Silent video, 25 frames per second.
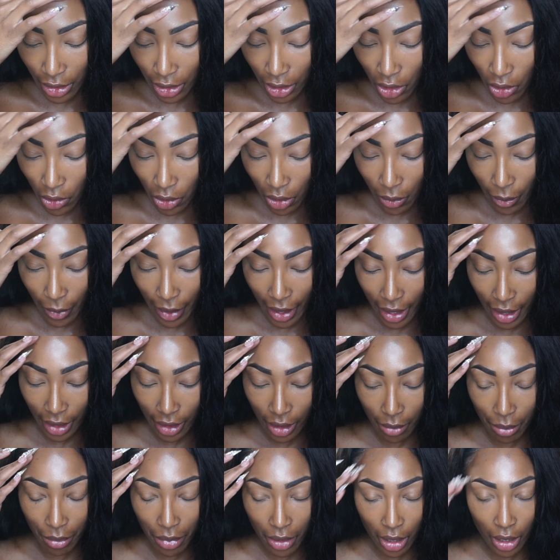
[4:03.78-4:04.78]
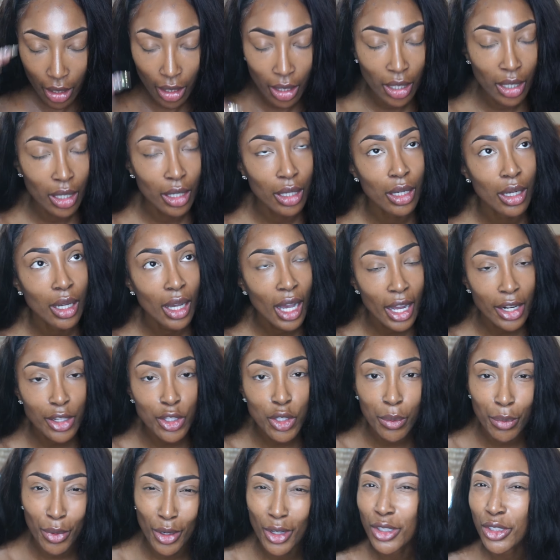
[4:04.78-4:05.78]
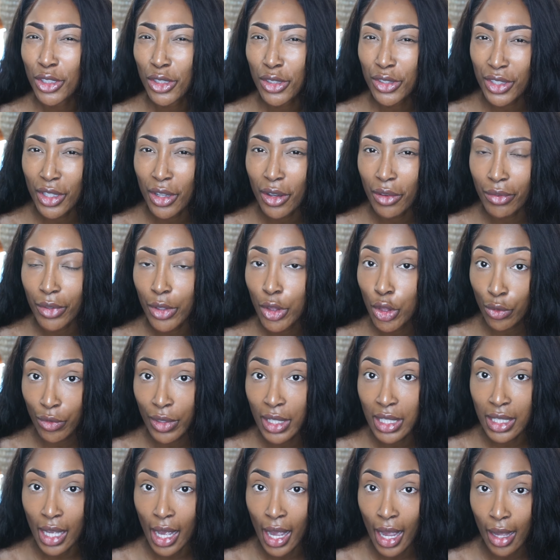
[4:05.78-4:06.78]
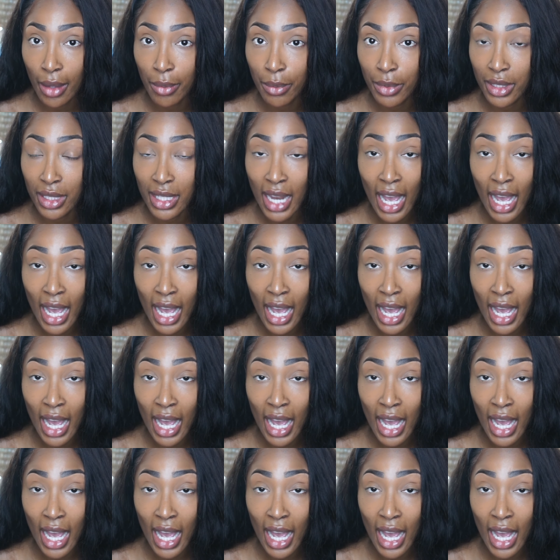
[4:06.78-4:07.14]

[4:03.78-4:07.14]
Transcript: to go away. But how do you burn yourself 3 times?